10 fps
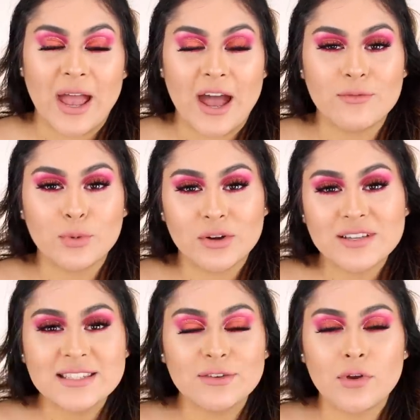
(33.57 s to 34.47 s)
I have
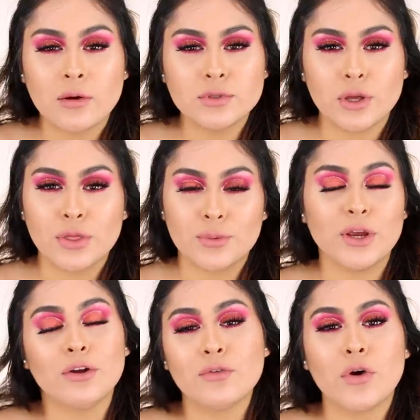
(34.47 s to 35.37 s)
previously filmed
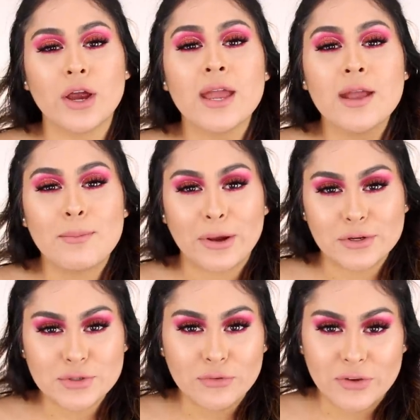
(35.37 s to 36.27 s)
3 or 4
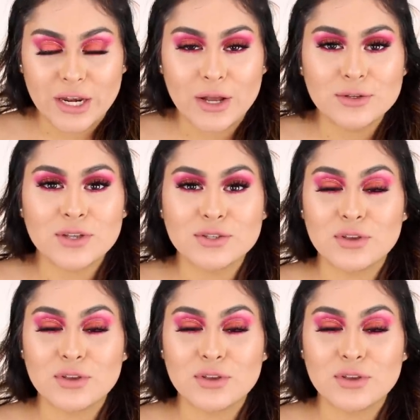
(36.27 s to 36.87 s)
microscope videos.